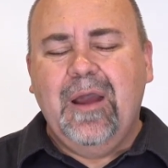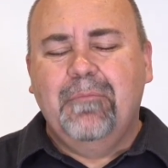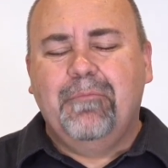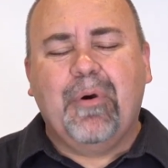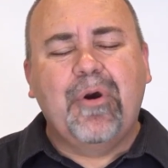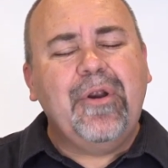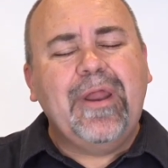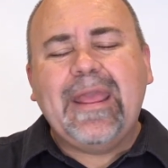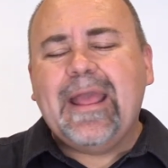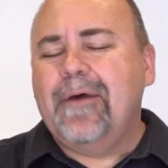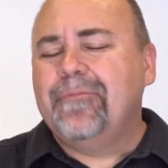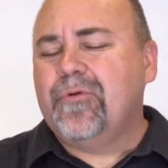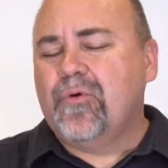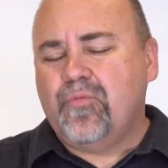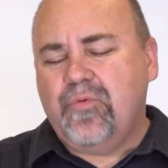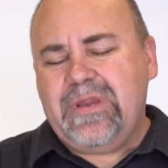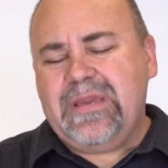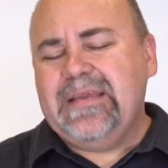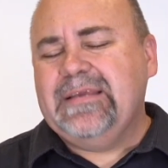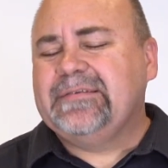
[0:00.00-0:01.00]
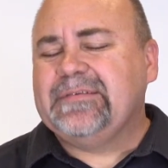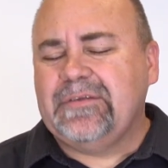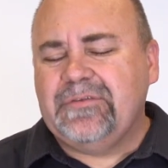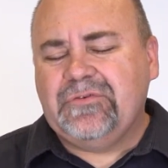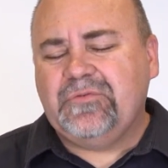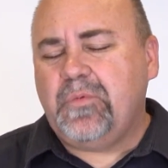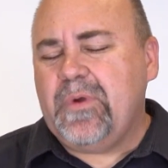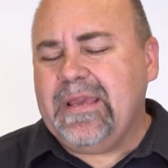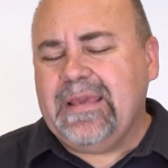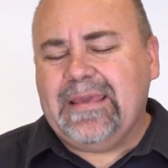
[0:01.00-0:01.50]
burning out the
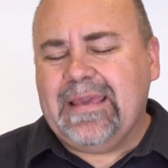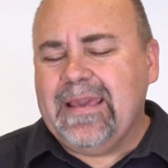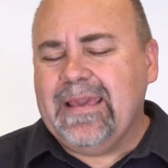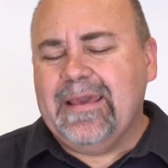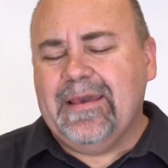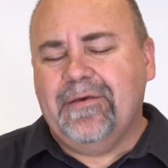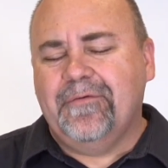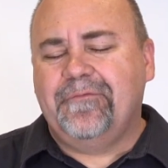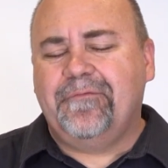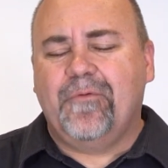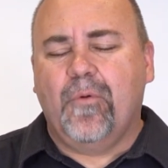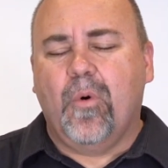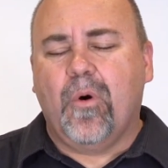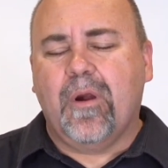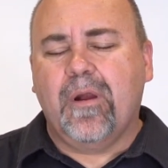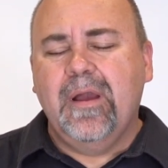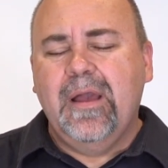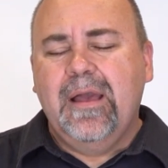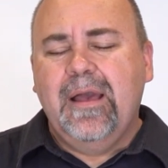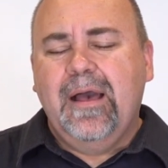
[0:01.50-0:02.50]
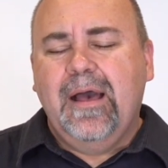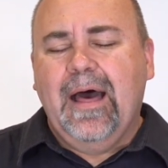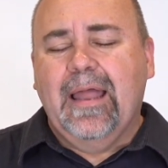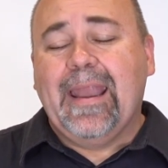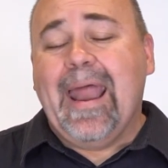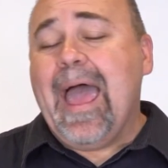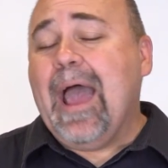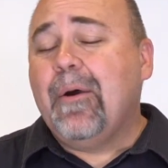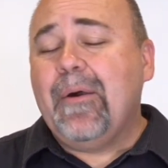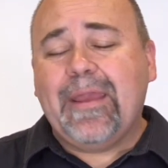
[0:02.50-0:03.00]
reasons we give for
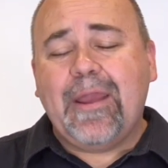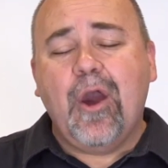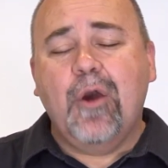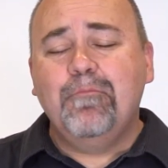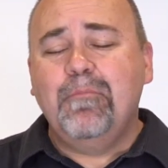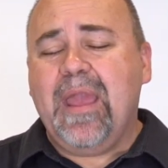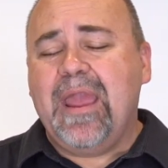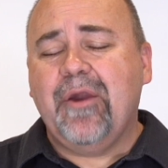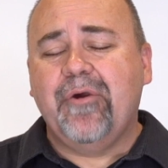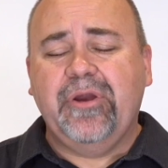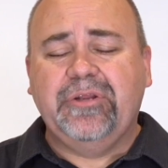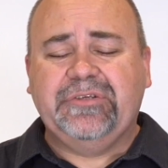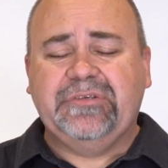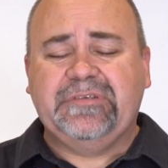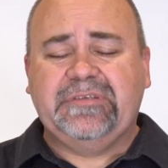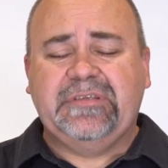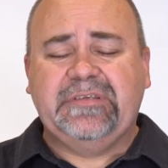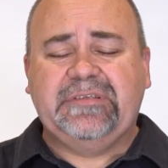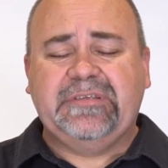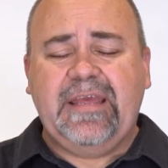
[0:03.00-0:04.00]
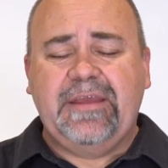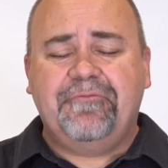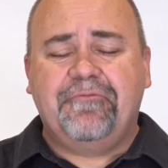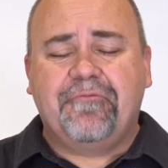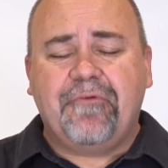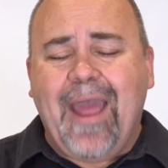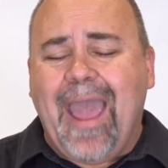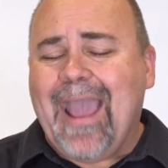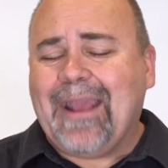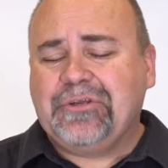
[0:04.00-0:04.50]
allowing our marriages to stay
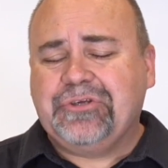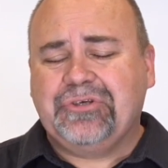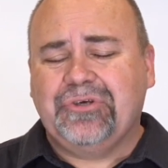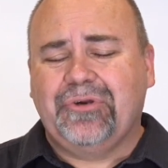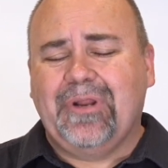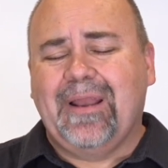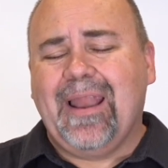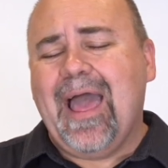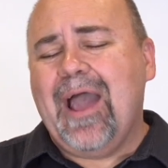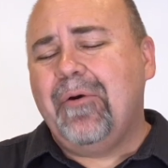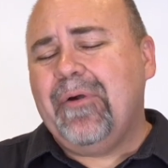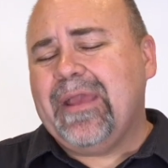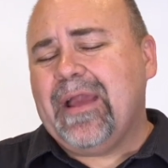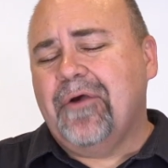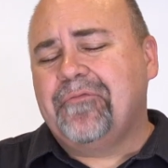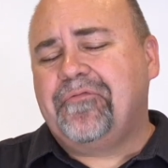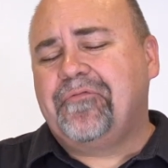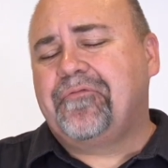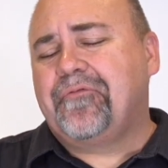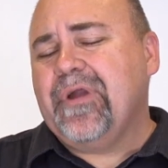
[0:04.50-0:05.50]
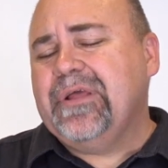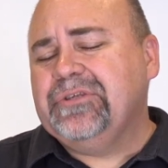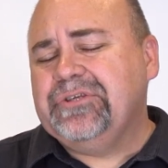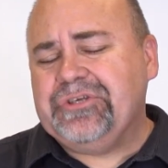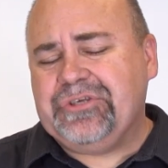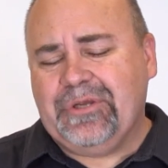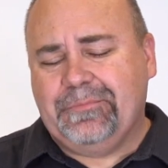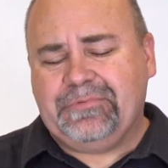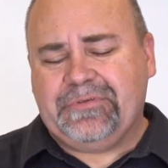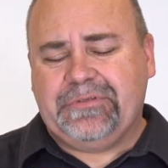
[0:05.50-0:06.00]
fractured, allowing our
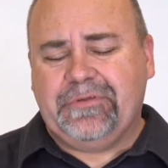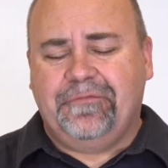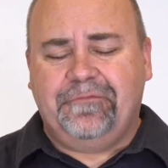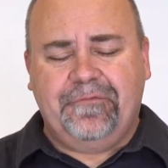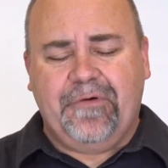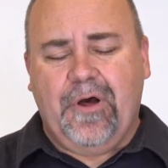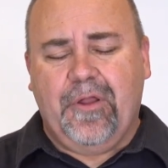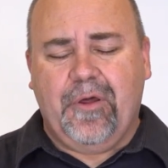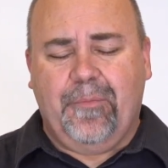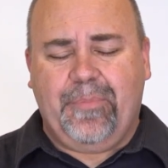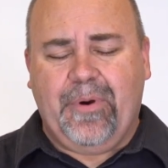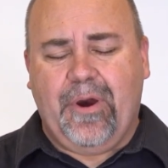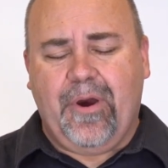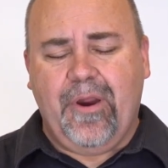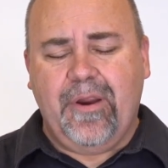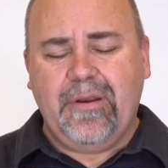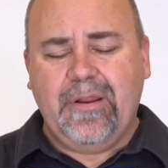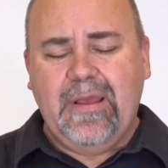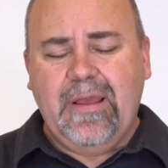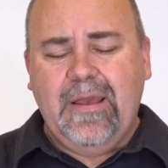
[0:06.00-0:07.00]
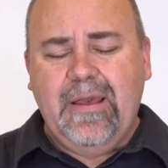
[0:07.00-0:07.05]
friendships to fall apart.